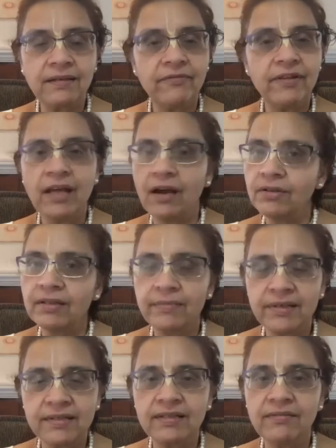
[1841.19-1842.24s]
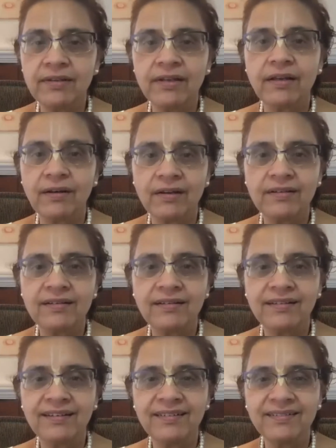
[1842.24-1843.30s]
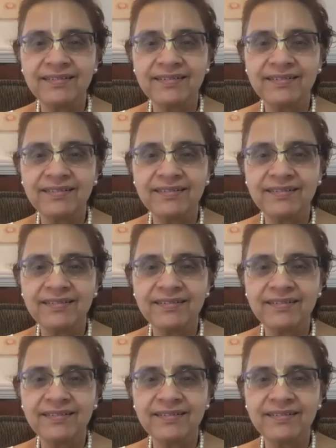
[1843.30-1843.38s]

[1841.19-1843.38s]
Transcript: that without the mercy, we cannot, you know?